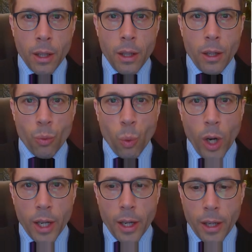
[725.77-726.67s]
and
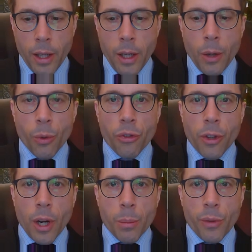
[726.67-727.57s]
Yi was the
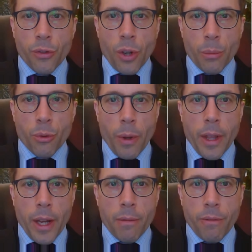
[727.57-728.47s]
number of stops where
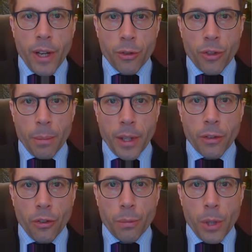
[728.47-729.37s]
they found something
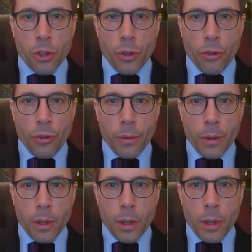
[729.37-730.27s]
suspicious.
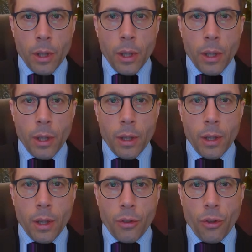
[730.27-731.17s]

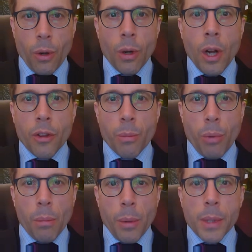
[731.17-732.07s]
So the
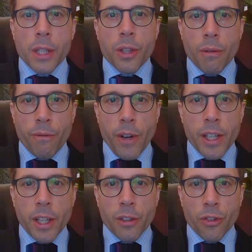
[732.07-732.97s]
probability of
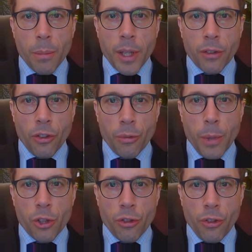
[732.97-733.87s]
finding something
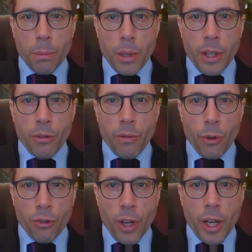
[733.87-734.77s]
suspicious in police
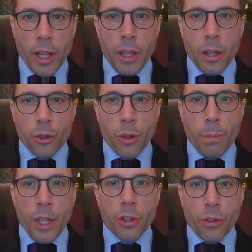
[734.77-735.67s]
force I should
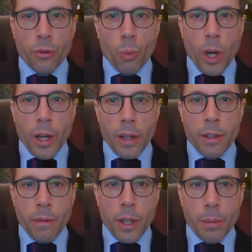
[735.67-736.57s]
be just Yi
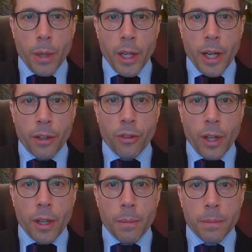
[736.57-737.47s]
divided by Xi.